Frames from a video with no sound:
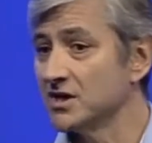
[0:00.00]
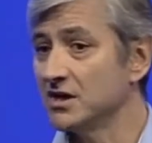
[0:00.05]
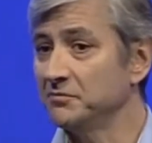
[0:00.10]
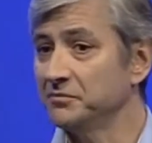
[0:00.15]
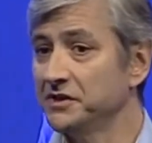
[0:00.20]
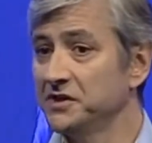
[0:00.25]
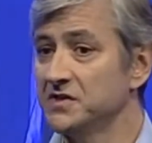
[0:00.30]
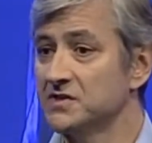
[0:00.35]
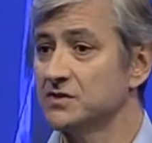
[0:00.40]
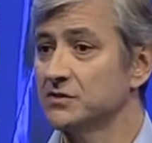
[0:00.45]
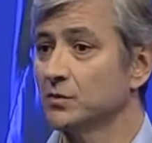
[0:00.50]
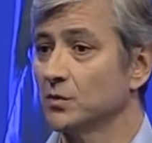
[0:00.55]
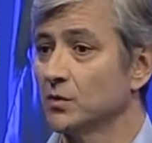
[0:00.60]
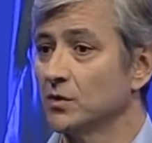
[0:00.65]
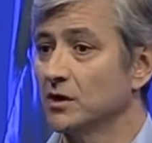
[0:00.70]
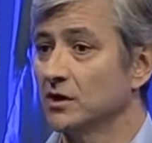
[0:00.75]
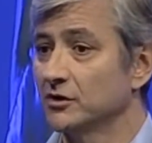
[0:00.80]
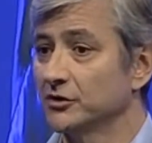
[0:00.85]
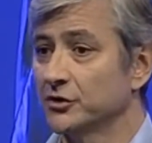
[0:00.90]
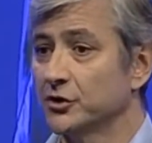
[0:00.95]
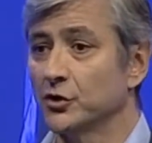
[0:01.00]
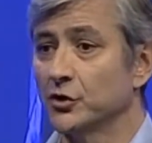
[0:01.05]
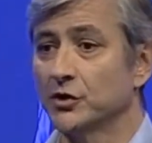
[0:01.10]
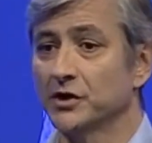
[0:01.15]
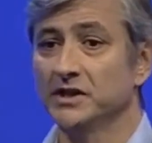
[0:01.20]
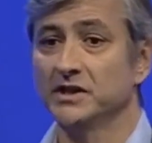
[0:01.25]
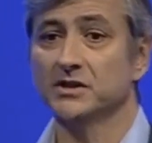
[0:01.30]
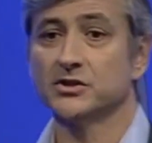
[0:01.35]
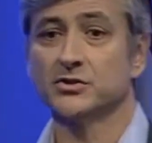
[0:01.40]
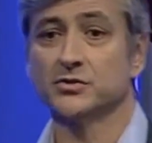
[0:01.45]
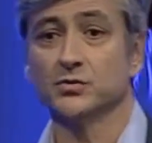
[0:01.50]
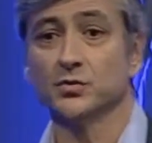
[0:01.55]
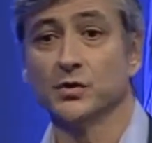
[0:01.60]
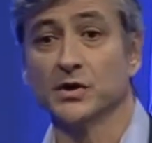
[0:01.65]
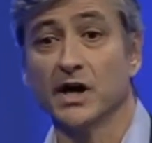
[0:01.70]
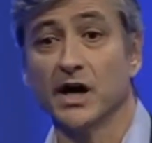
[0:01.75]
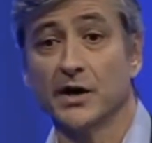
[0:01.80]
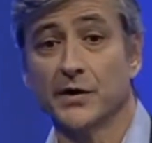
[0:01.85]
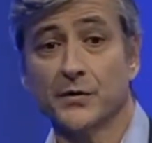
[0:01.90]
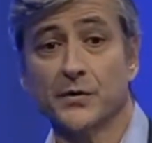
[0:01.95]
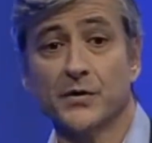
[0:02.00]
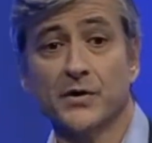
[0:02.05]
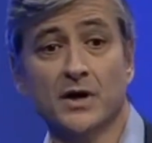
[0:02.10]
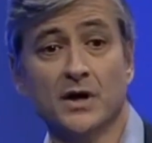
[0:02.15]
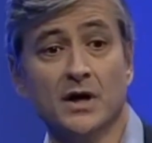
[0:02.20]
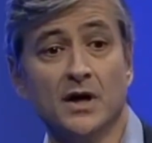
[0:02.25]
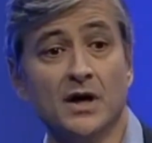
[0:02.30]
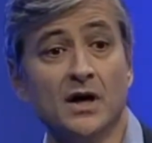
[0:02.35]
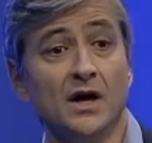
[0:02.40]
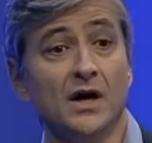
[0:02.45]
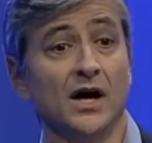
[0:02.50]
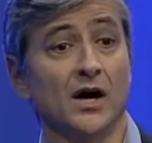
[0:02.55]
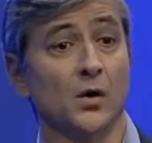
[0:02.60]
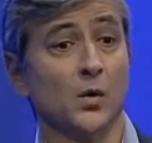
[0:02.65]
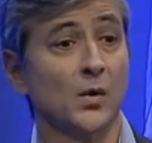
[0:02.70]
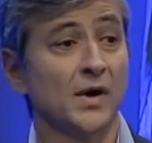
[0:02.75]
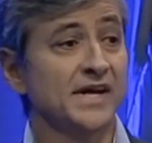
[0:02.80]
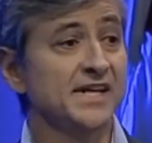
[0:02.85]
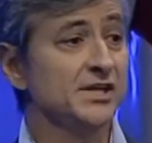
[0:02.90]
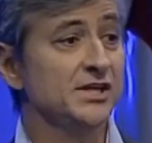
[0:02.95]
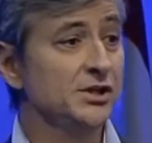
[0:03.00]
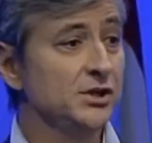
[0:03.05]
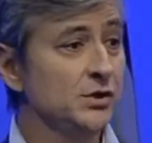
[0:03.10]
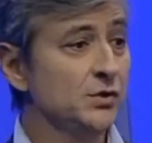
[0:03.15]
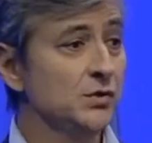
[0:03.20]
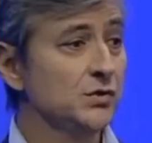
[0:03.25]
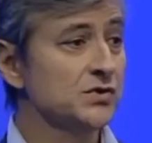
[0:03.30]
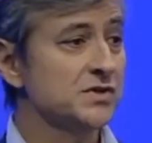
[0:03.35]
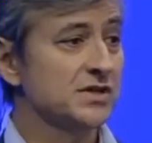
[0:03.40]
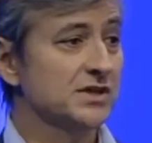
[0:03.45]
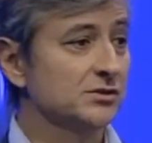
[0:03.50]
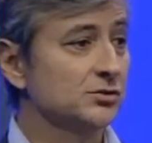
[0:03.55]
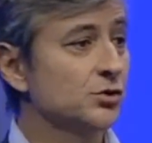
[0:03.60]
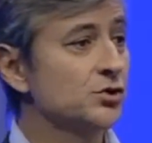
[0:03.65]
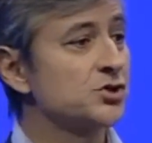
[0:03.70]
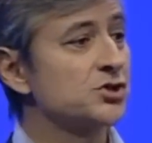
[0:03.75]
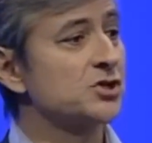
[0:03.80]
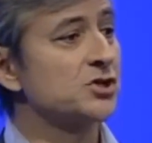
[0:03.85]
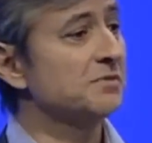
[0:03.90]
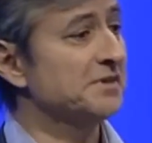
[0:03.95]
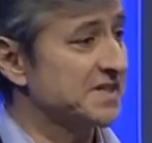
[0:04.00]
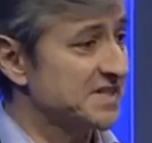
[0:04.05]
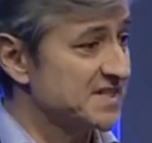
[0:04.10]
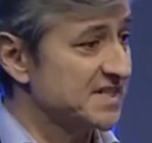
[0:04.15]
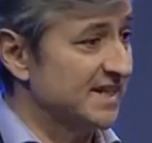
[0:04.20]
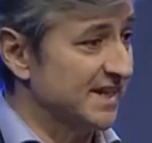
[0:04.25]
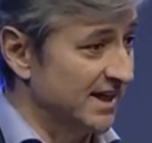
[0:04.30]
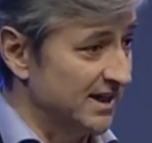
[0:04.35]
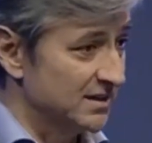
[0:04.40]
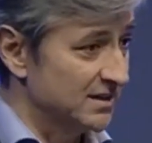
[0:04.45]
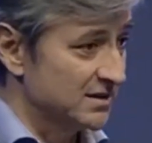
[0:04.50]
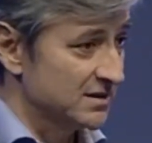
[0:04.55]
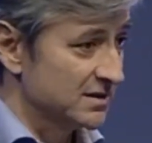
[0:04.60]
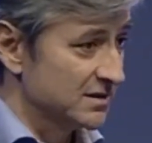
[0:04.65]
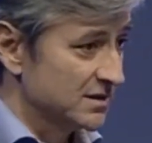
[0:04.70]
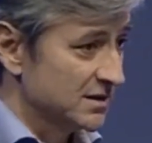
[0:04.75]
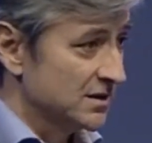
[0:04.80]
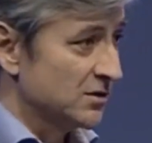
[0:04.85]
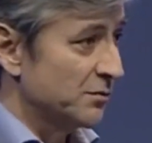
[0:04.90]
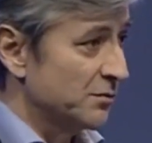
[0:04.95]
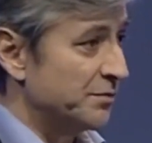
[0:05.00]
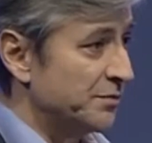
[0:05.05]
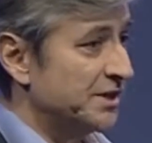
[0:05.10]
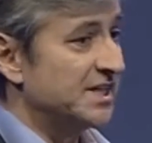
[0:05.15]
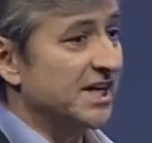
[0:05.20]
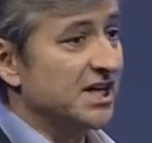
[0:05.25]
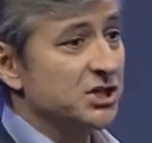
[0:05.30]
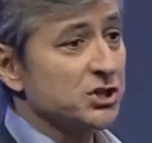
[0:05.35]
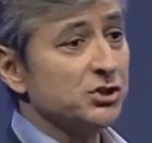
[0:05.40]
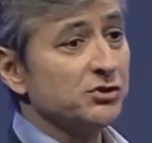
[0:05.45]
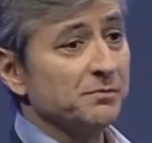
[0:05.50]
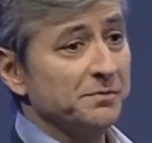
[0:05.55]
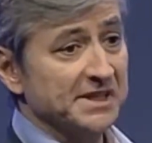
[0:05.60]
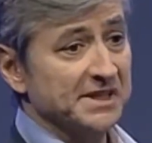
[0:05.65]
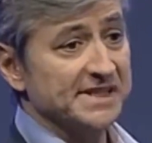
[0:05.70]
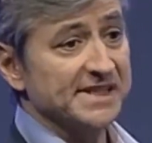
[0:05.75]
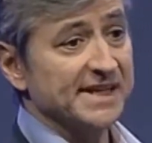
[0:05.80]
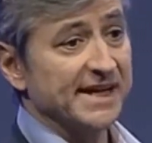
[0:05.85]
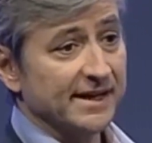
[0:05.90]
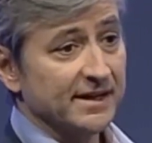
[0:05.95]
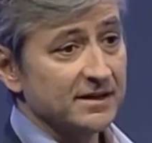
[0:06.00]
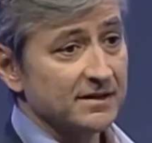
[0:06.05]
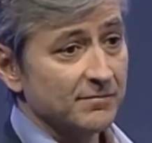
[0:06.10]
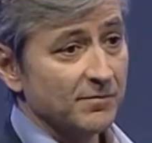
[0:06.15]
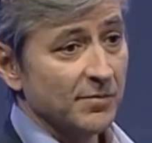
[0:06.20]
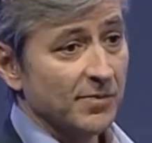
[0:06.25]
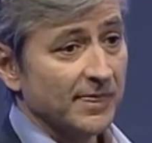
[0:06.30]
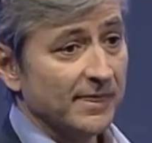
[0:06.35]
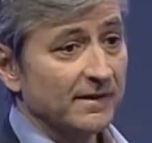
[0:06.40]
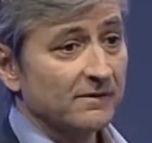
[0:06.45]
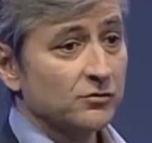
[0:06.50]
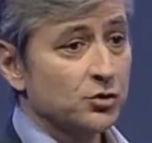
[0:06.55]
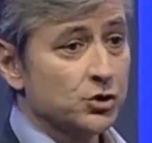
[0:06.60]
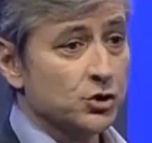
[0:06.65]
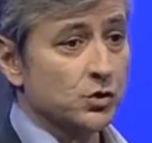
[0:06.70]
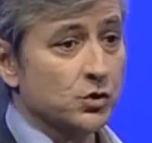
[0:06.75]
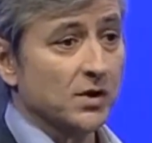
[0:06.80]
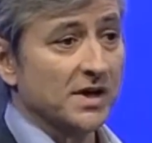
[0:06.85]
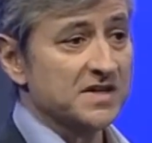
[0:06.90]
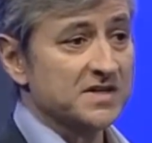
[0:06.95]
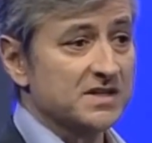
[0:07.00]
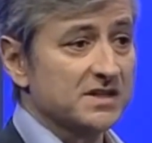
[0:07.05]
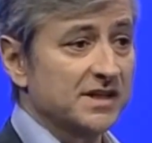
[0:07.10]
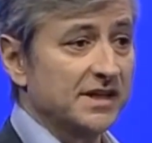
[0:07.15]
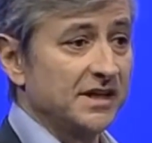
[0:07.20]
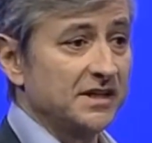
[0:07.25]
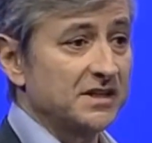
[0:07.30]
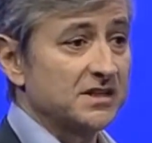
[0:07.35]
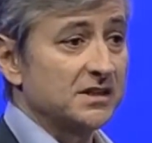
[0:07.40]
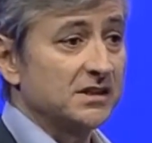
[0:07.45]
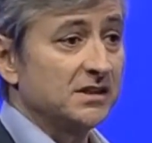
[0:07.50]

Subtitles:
companies in the world, according to Gartner, are already using, to some extent, the potential of big data to translate